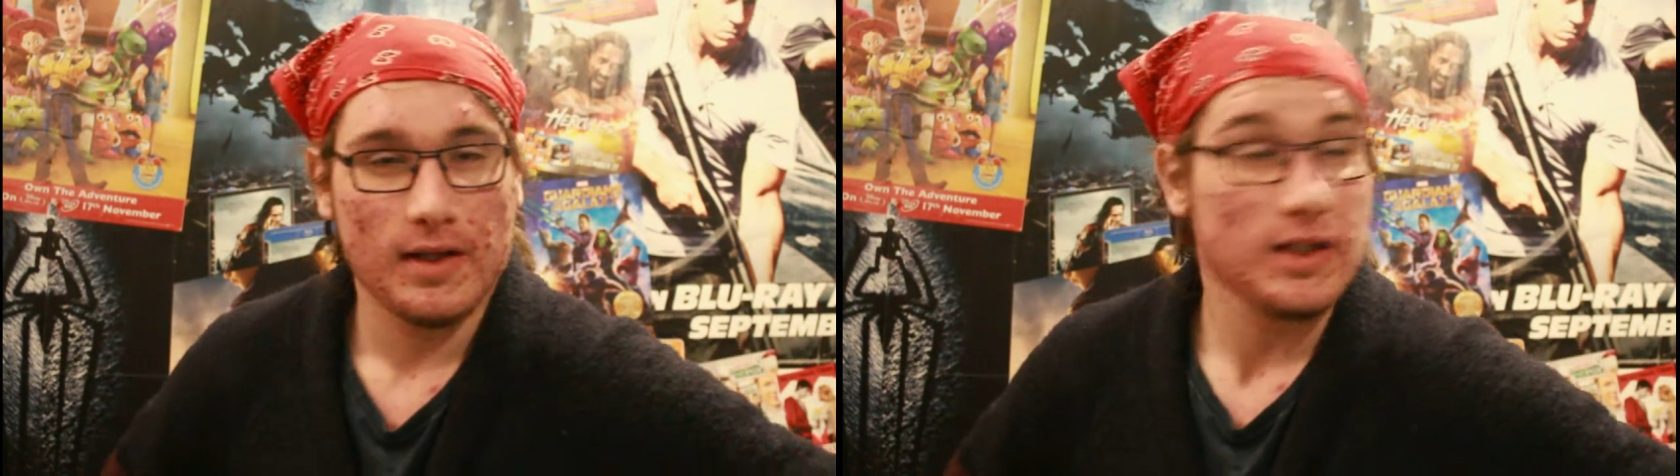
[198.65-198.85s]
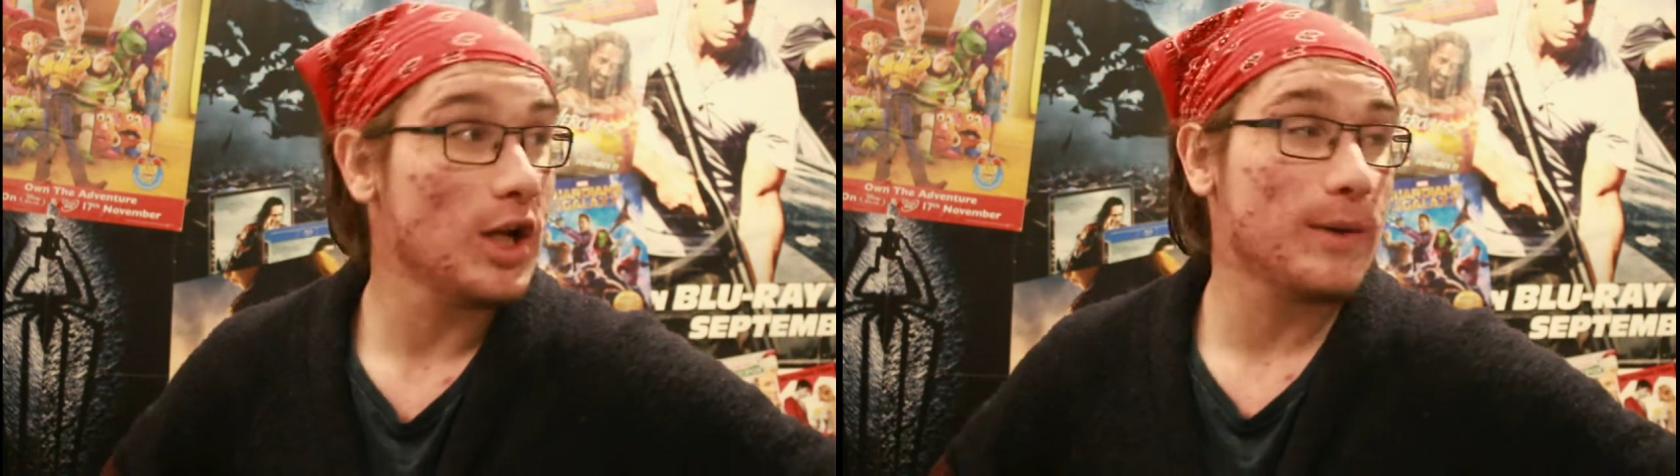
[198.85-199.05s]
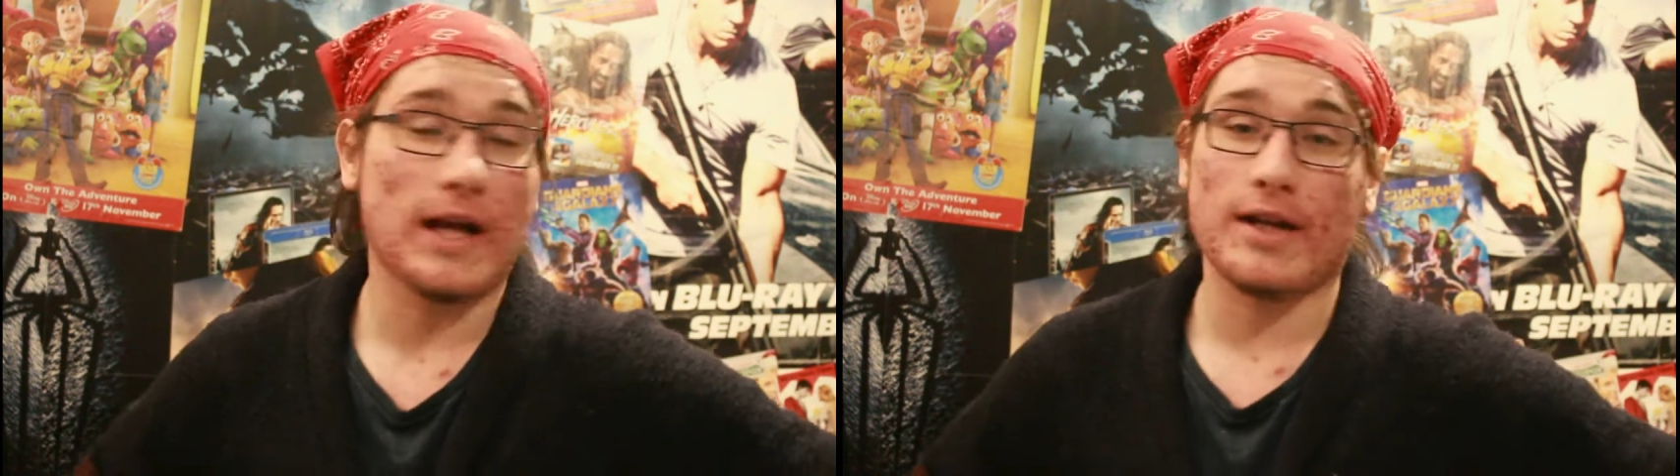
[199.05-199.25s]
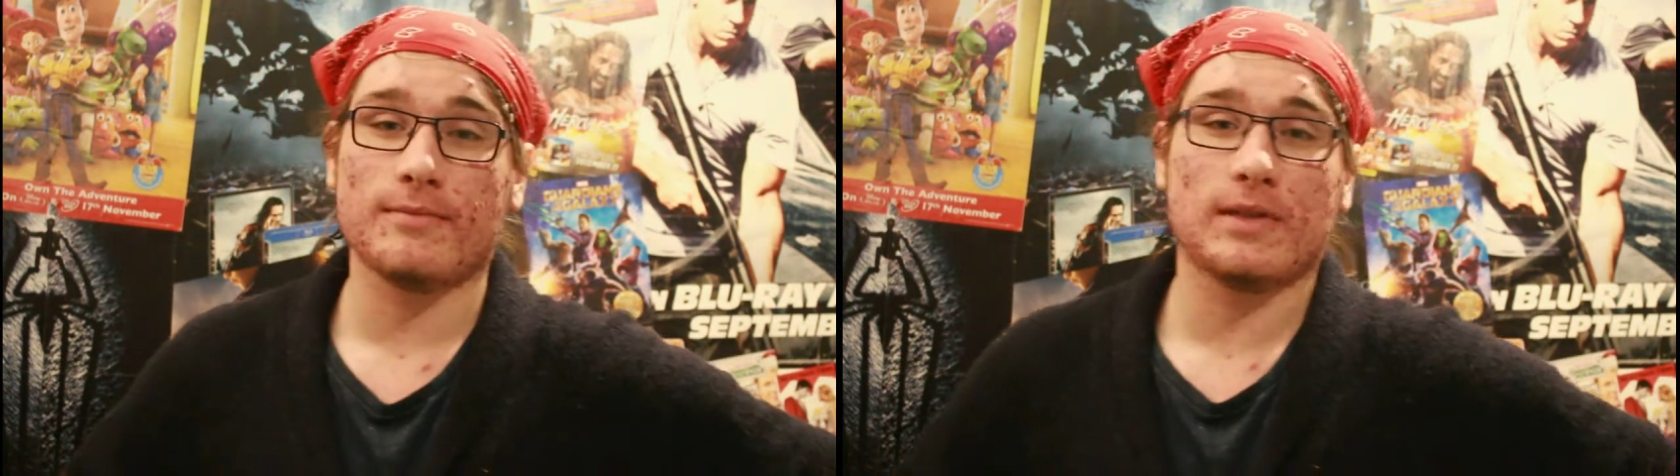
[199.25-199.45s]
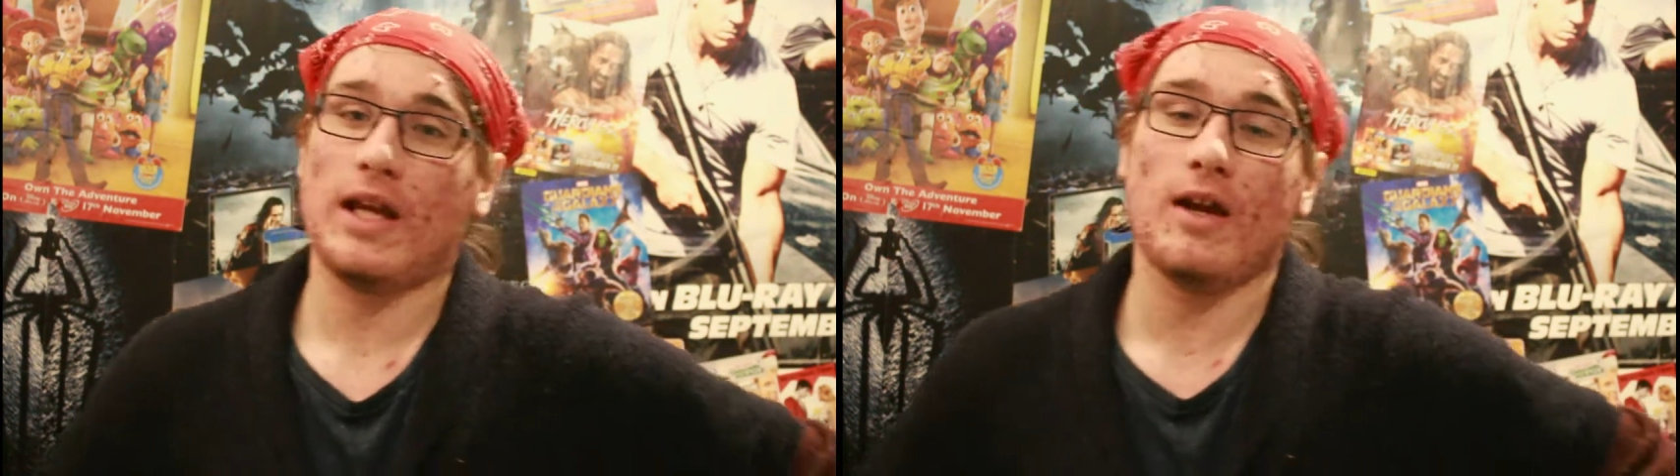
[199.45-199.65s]
You know what, I
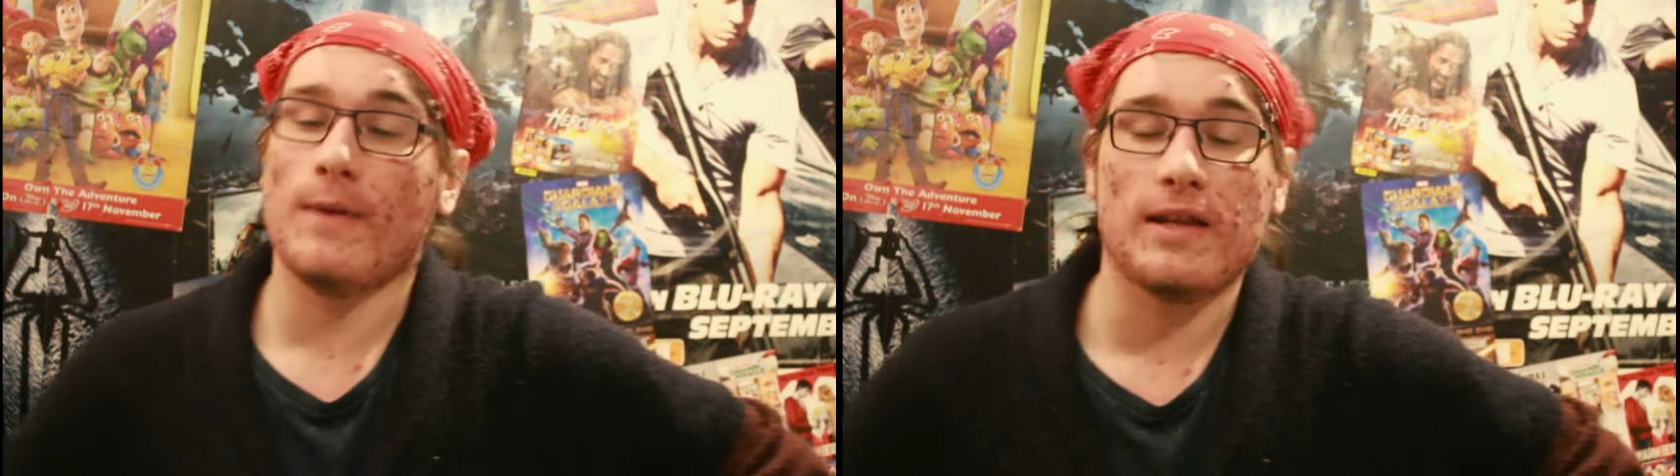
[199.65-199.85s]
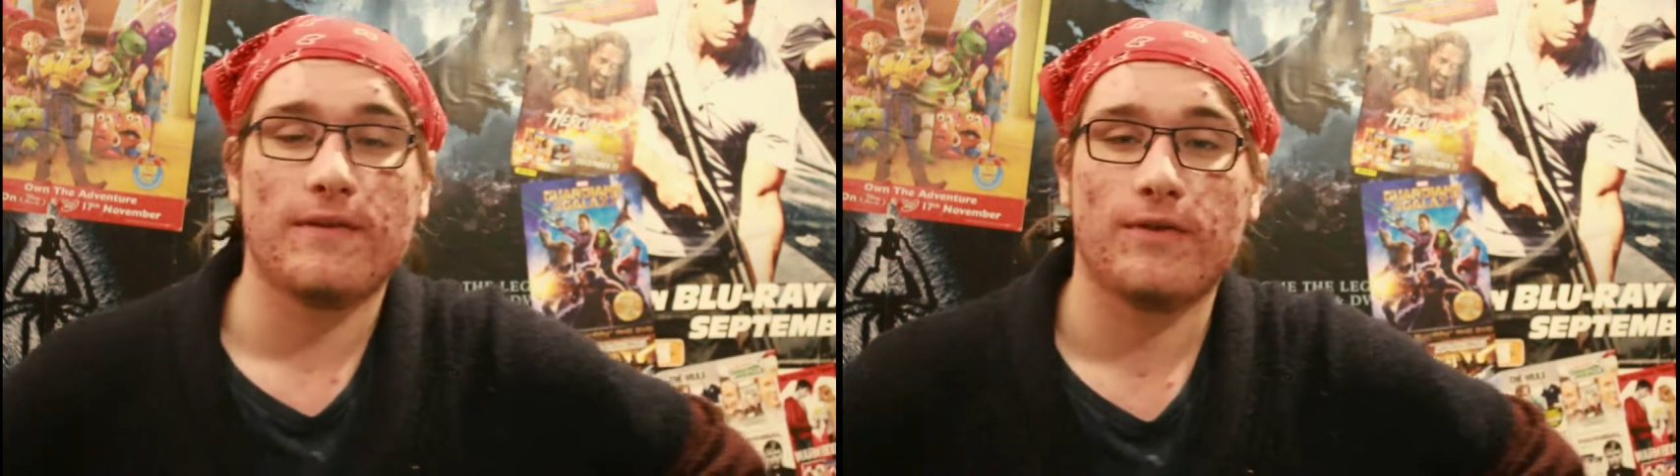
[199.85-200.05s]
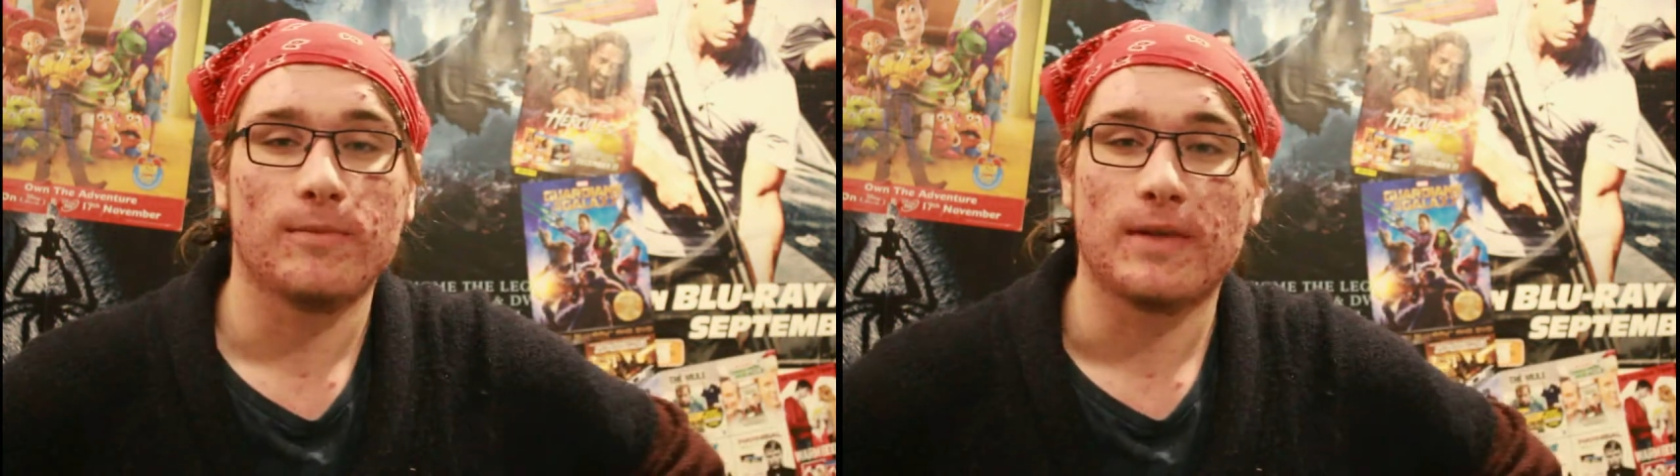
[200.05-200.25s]
don't care about that film,